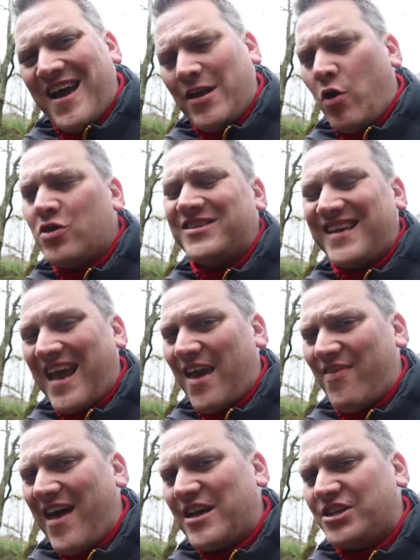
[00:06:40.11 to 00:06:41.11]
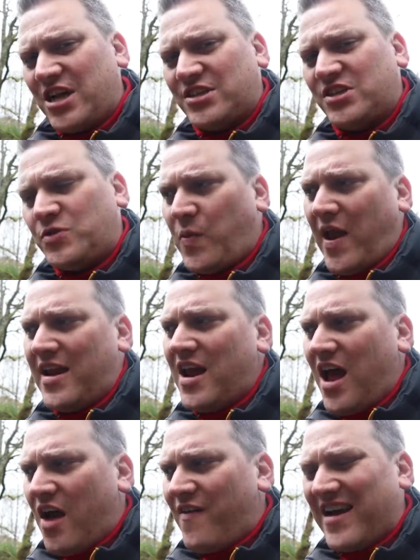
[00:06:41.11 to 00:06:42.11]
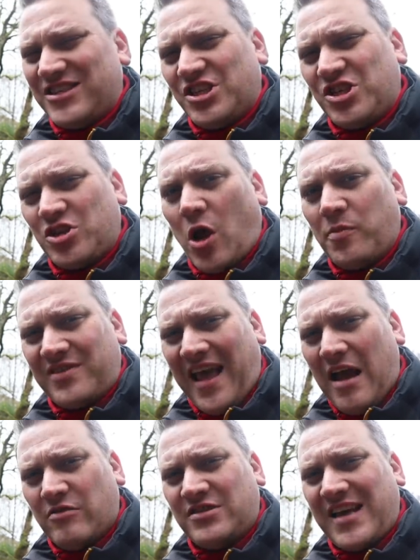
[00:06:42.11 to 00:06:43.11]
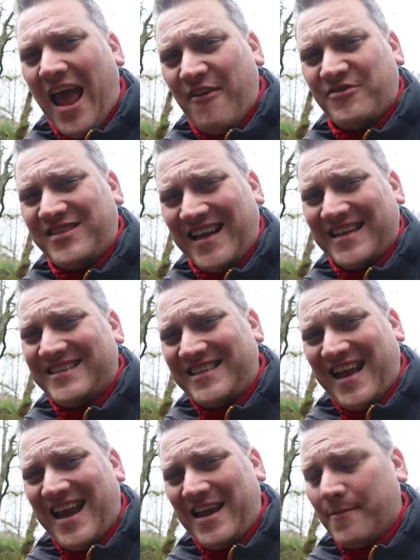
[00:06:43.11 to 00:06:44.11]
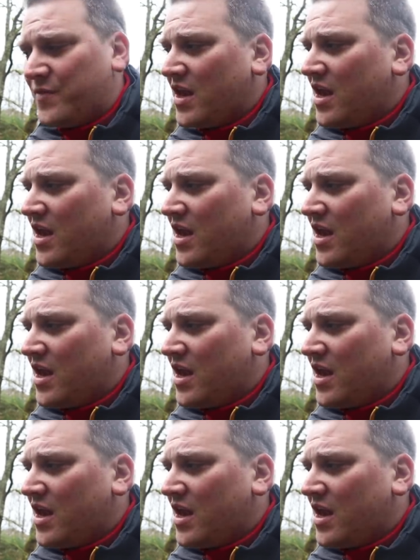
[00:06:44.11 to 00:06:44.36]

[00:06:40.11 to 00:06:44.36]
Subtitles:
In order to get that shutter speed, I've had to stop down to f16.